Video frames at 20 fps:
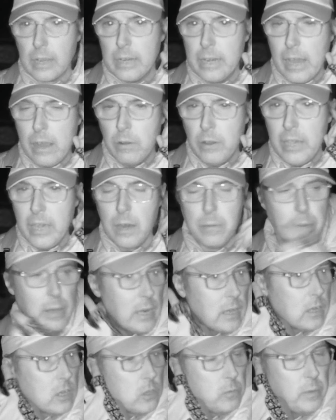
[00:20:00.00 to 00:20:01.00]
can now hear
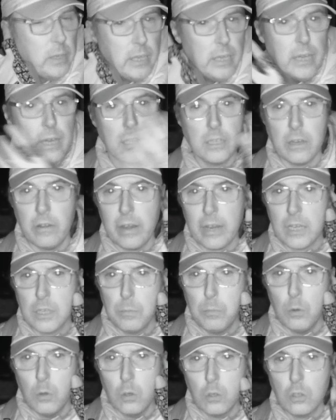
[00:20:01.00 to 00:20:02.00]
better because my ears are
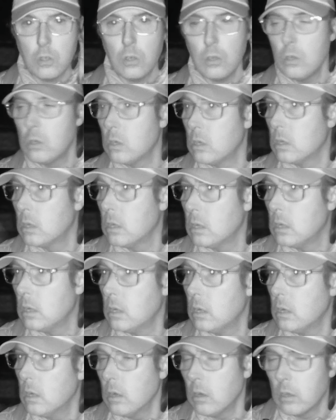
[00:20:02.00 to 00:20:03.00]
exposed.
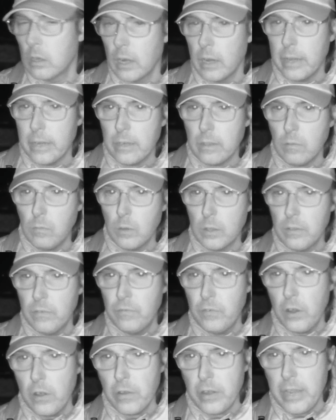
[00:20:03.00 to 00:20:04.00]
Unlike with the
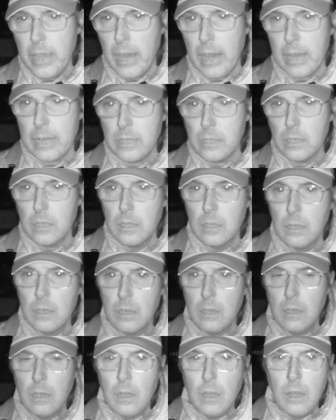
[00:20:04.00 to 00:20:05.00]
furry hat,
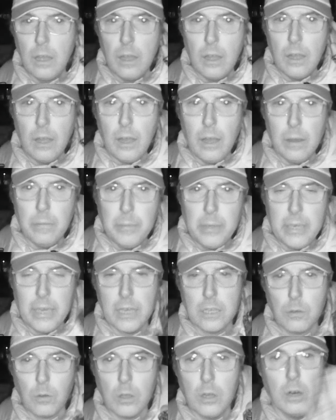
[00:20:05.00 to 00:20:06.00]
my
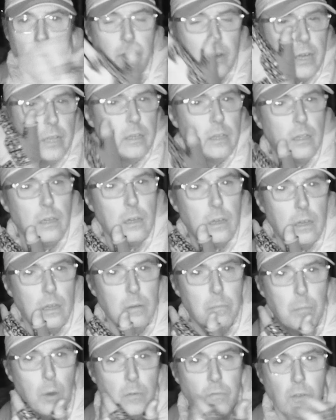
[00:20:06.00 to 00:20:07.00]
ears were covered
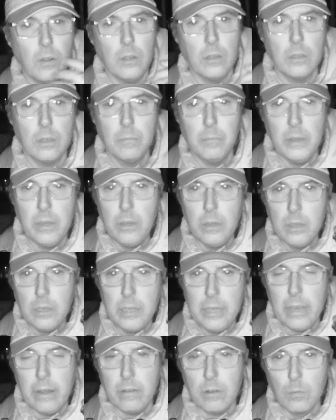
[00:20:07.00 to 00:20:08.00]
and muffled. My
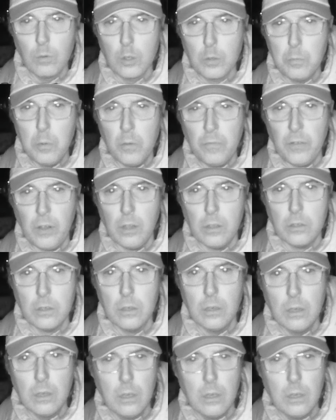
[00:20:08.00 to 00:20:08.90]
hearing was muffled.